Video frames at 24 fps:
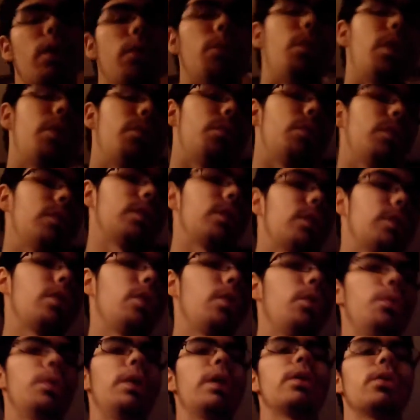Well, one was
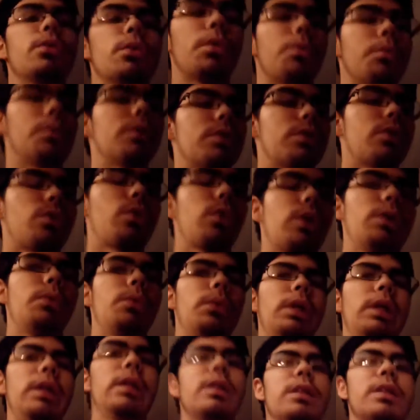2 weeks, one was 3
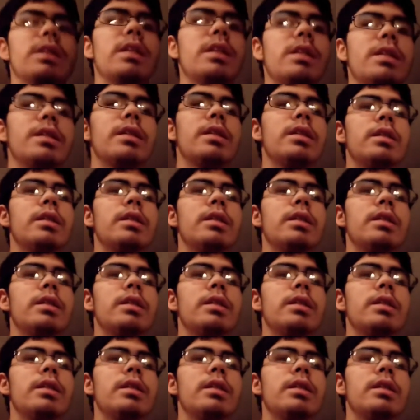weeks.